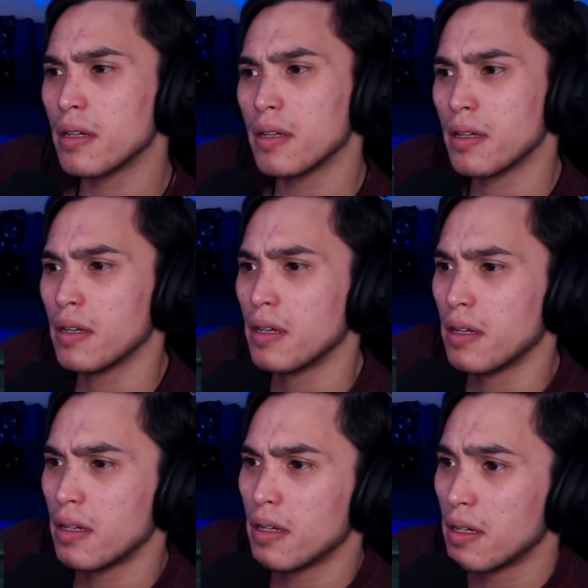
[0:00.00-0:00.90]

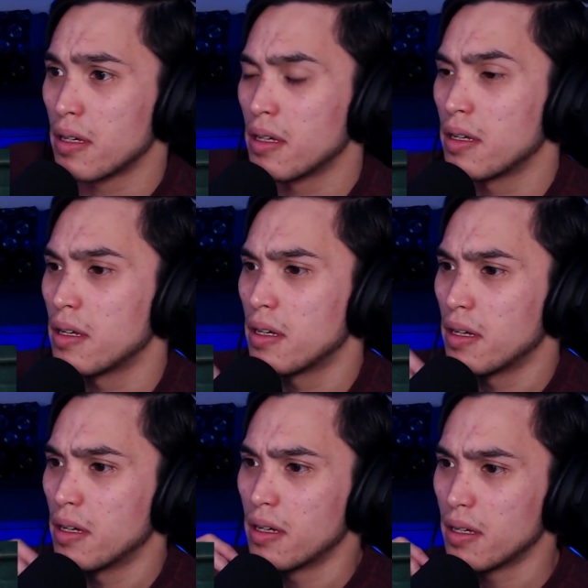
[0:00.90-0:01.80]

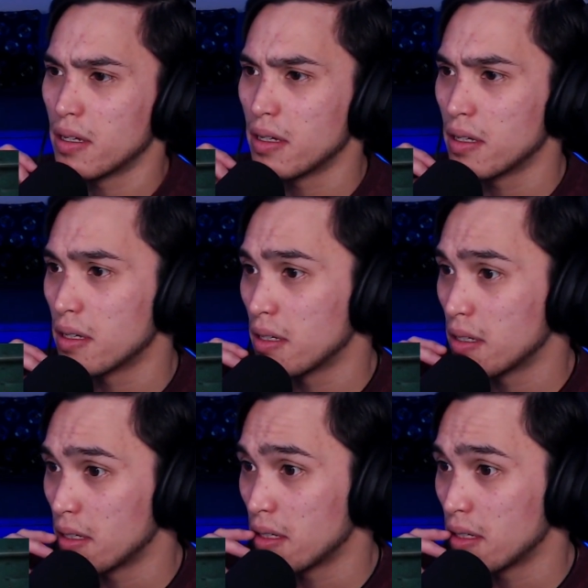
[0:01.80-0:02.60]
(silence)